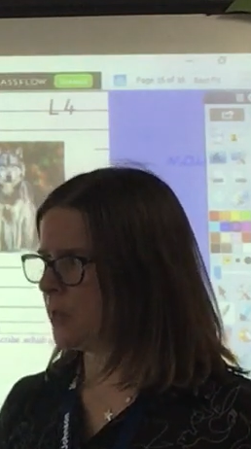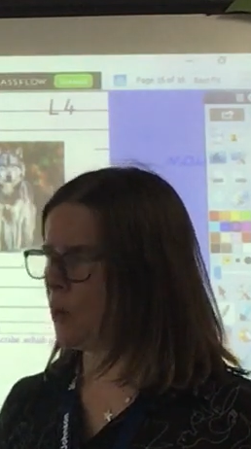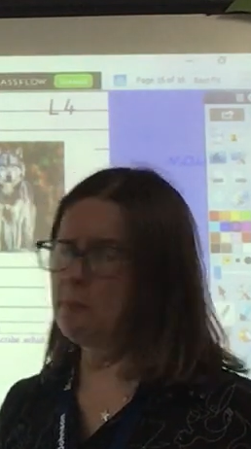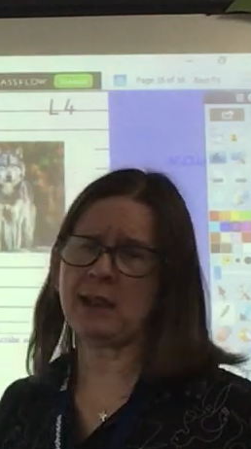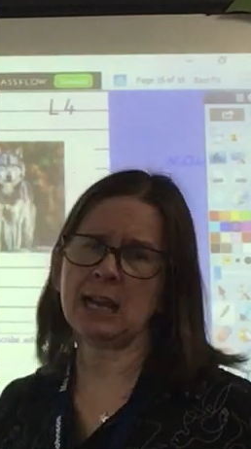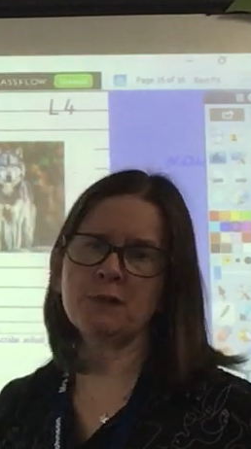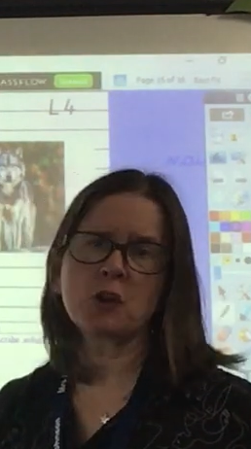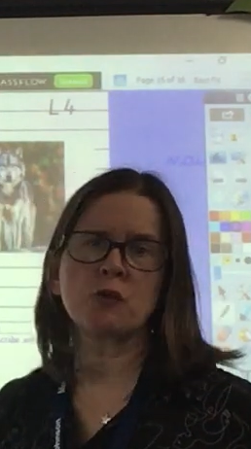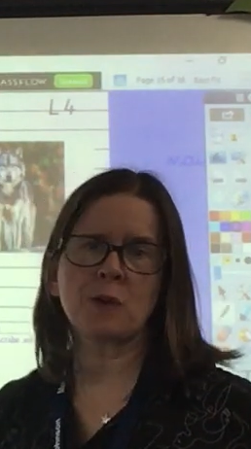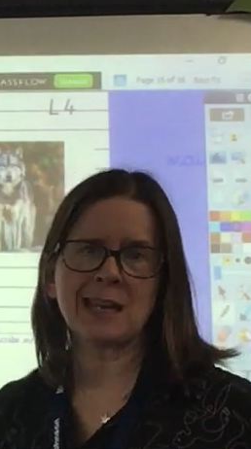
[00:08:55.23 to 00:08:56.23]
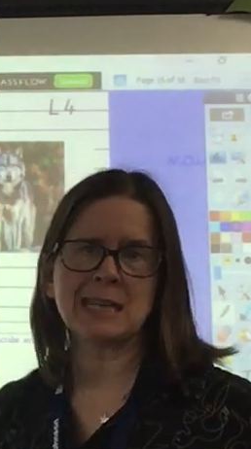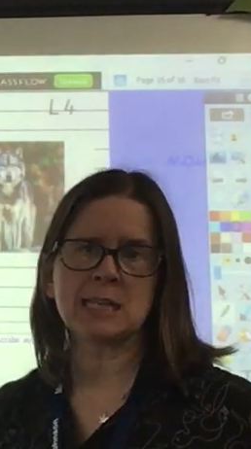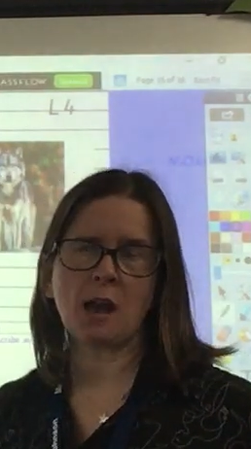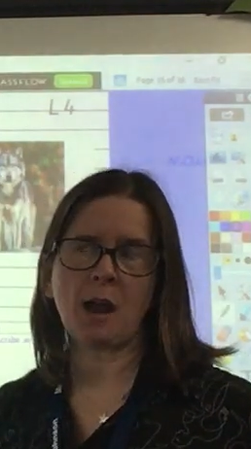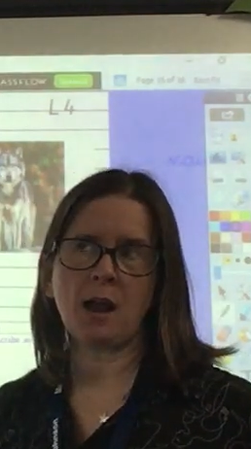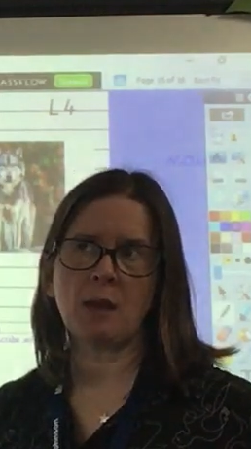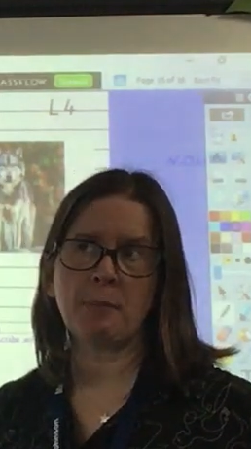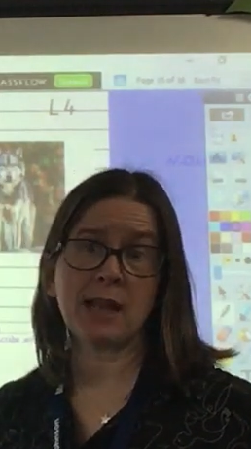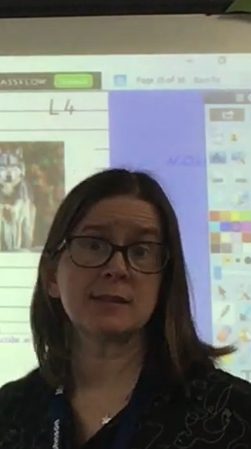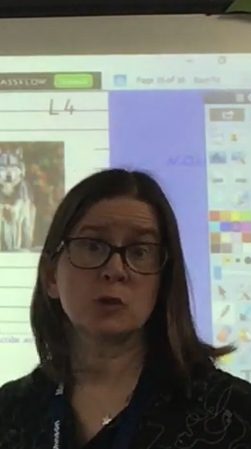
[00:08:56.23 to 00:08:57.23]
I might have a green
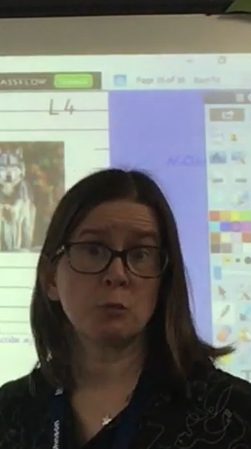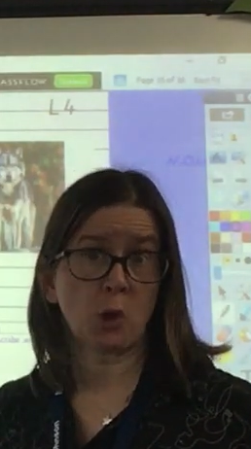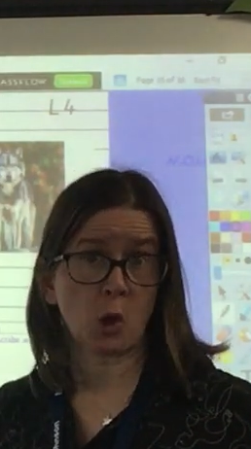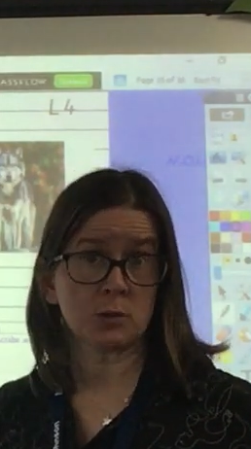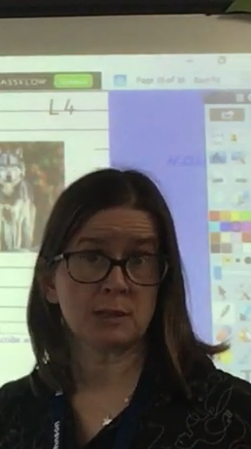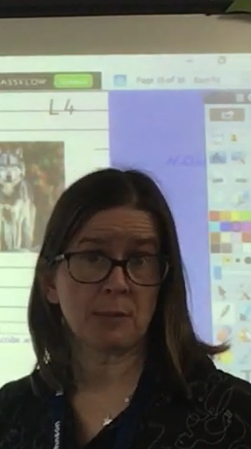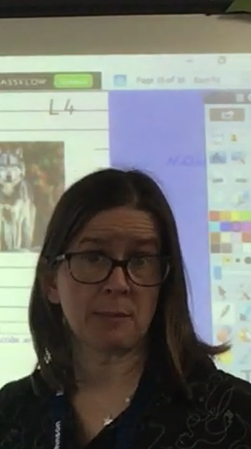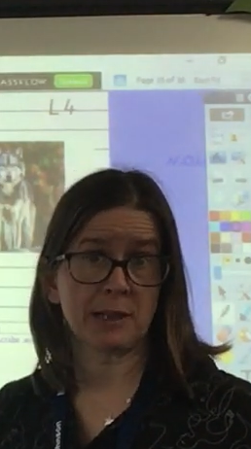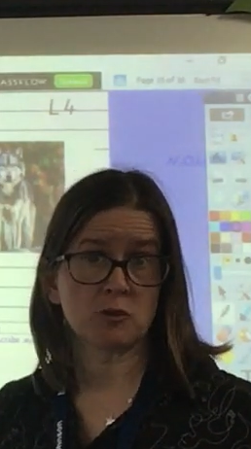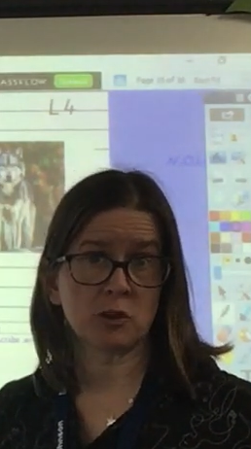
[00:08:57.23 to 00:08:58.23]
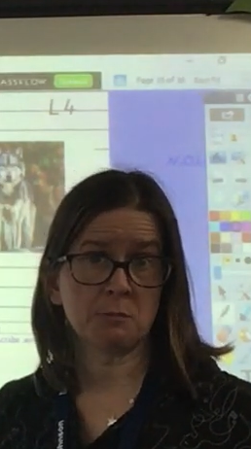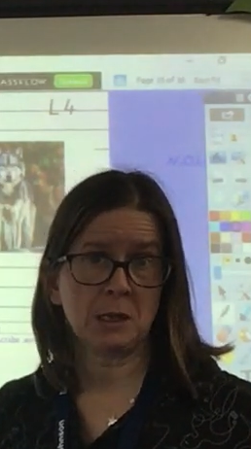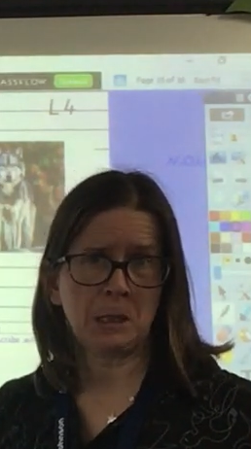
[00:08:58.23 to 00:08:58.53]
pencil pot in my bedroom,